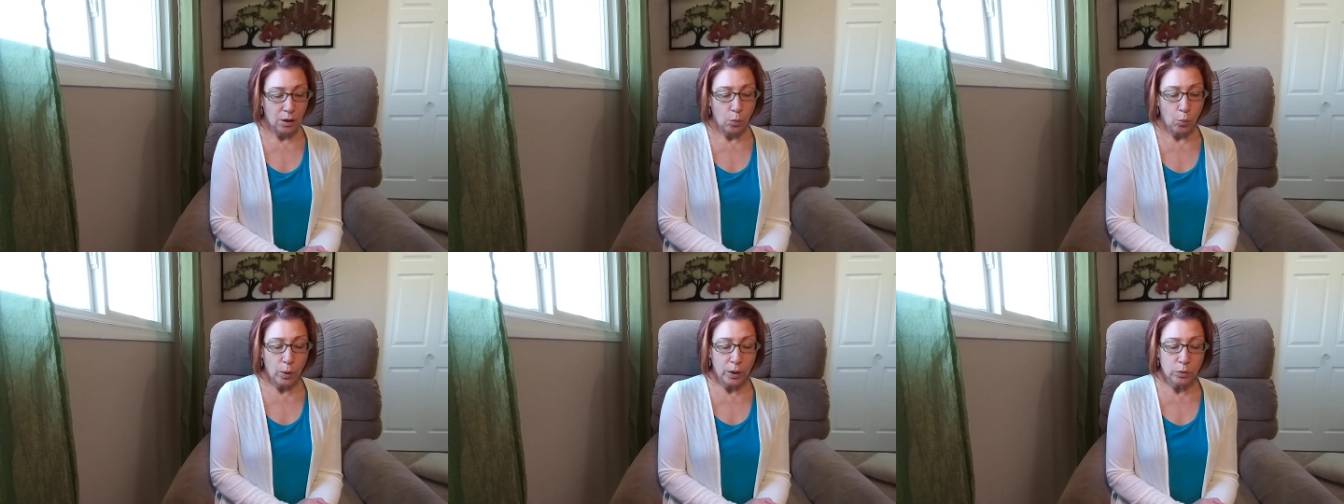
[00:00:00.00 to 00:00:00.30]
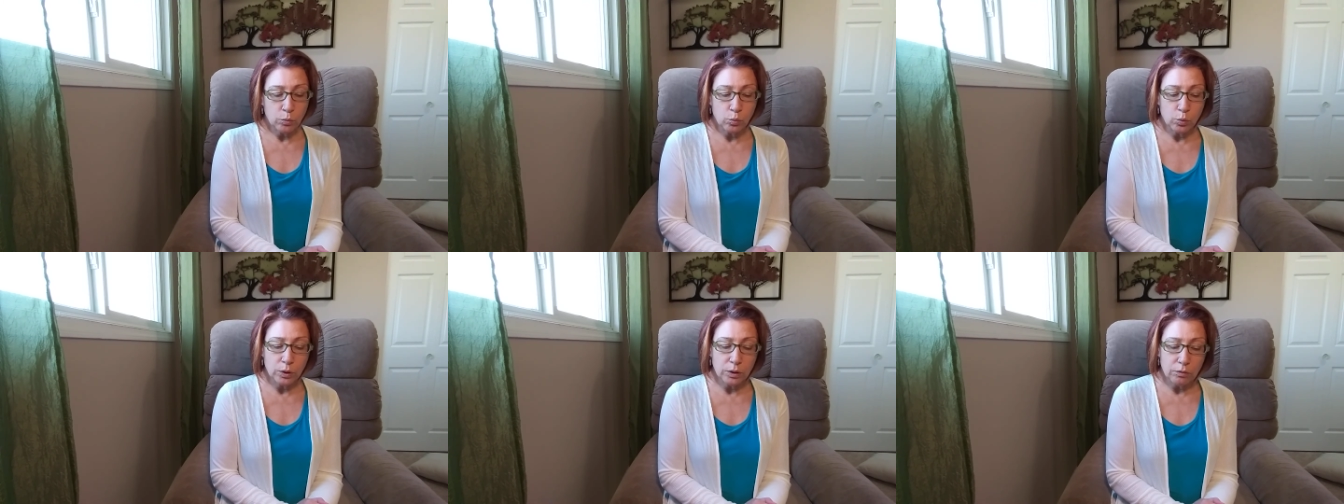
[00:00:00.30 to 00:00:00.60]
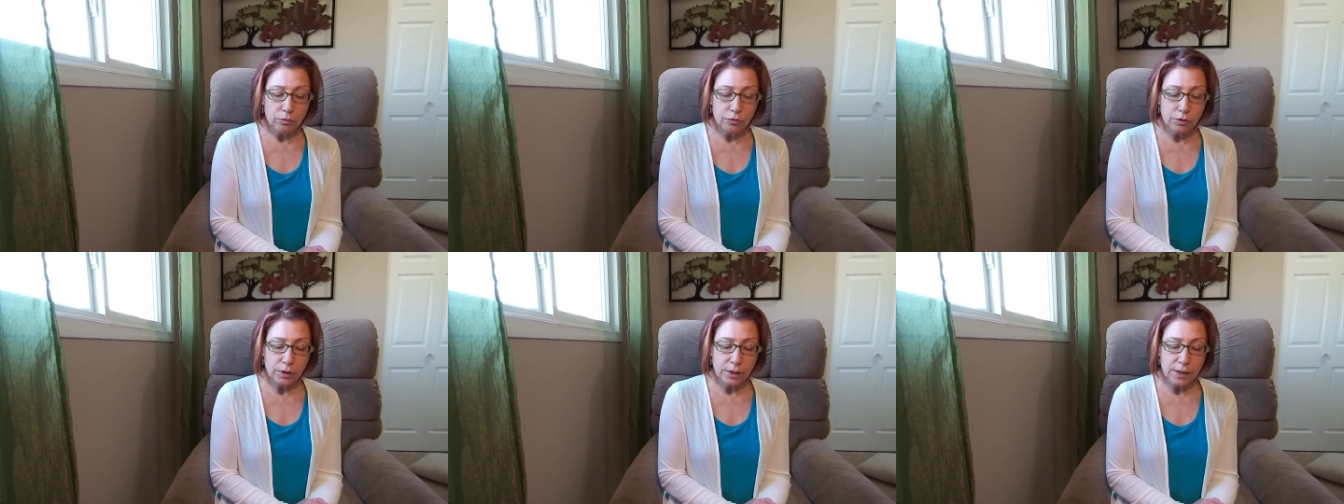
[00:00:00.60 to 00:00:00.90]
when
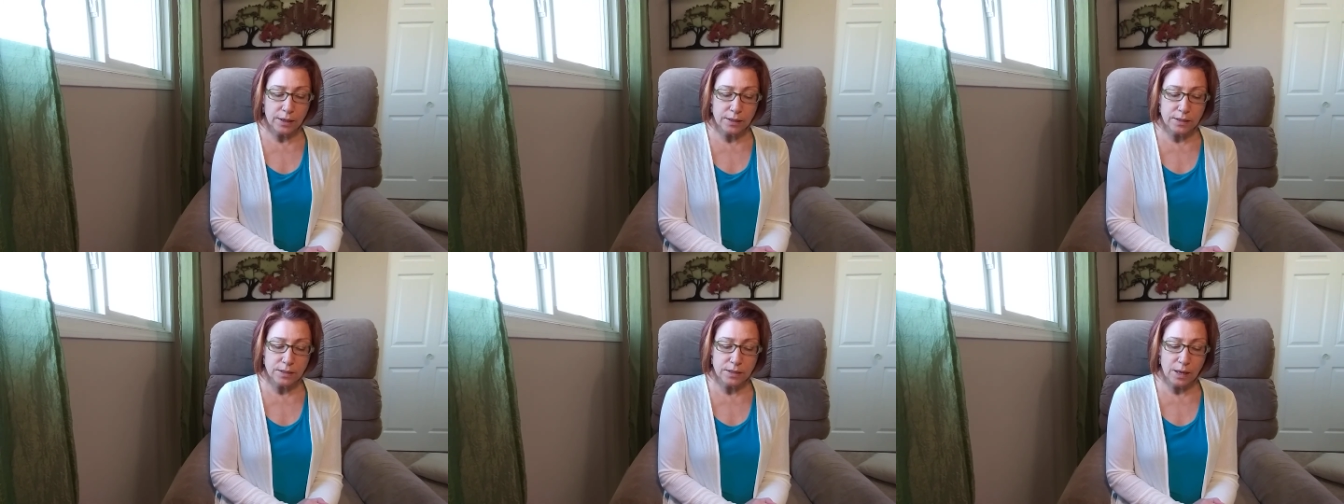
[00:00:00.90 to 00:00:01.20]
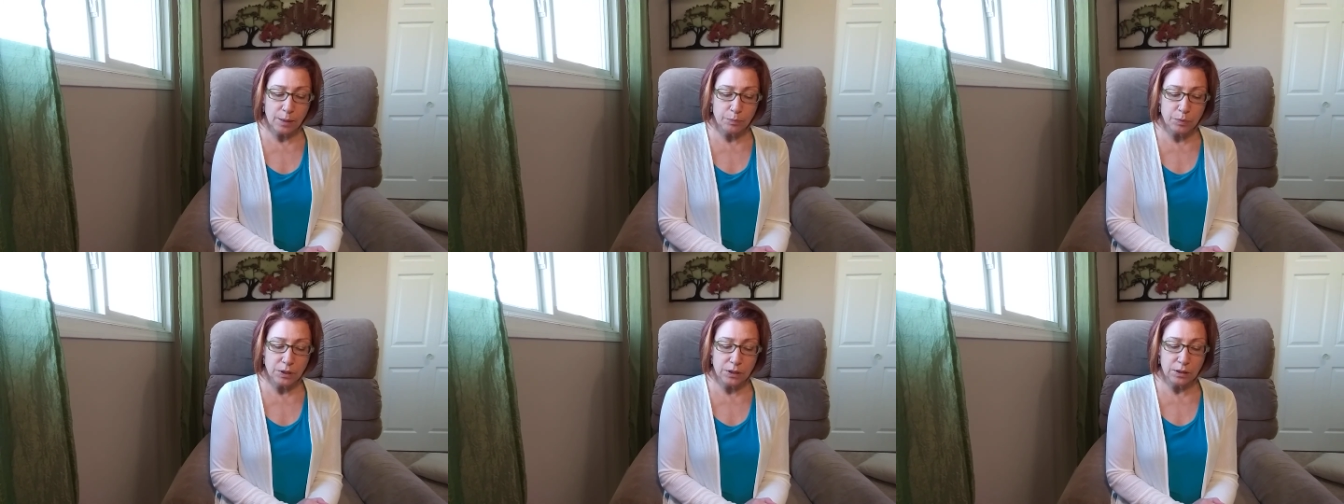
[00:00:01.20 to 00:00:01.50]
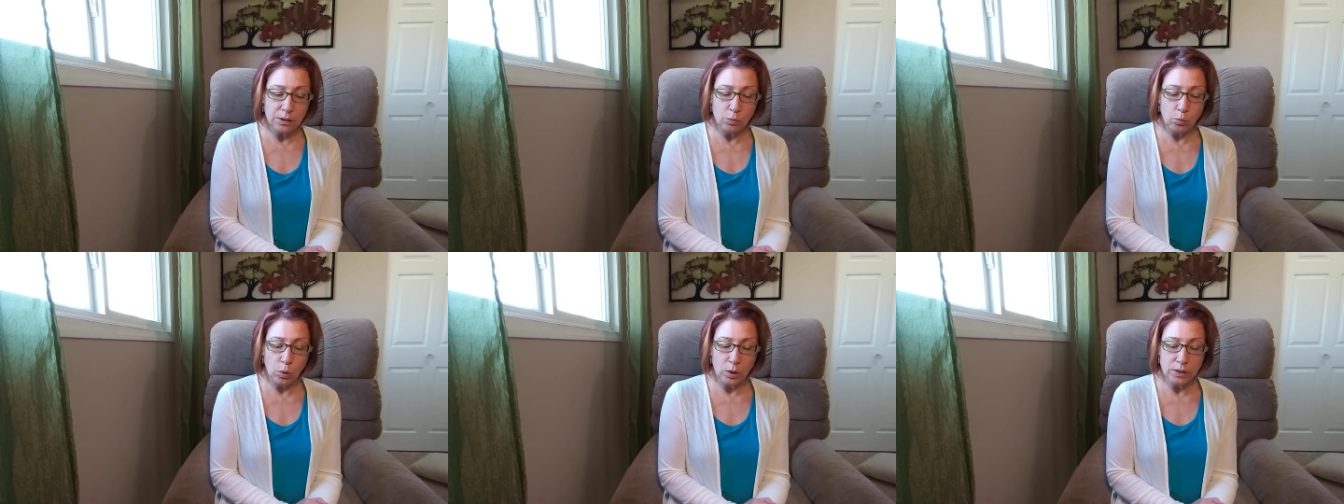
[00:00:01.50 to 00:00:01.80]
willfully accepted
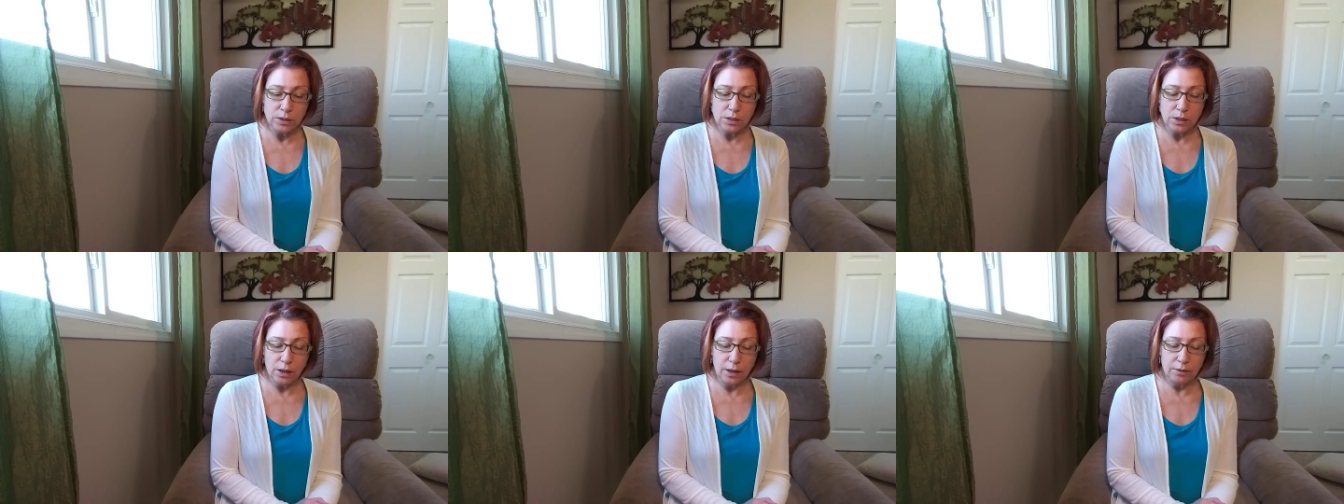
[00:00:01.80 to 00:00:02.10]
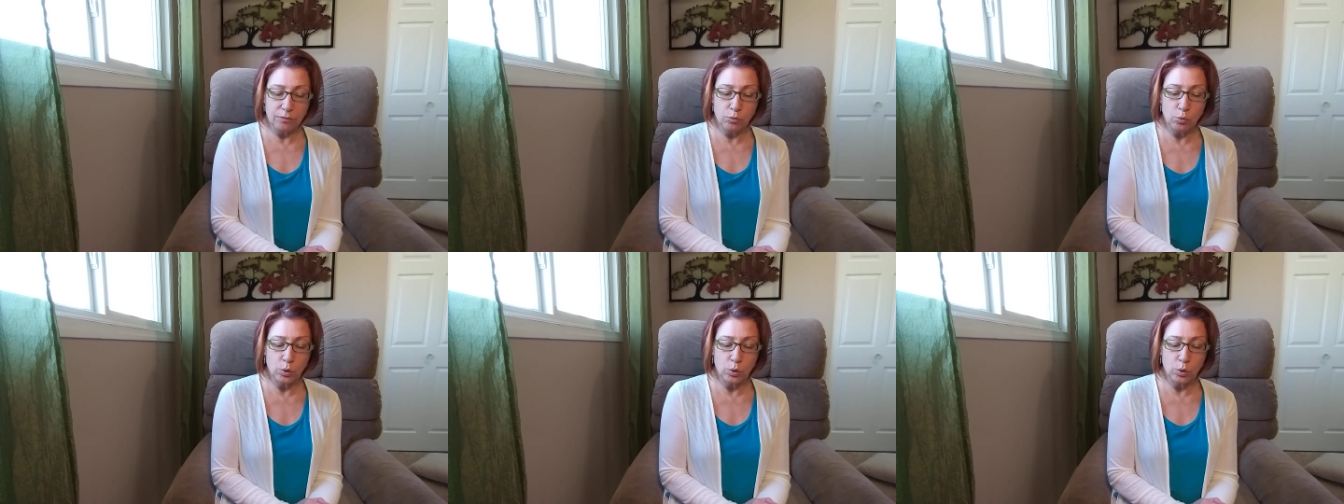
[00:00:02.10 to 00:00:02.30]
in one's life,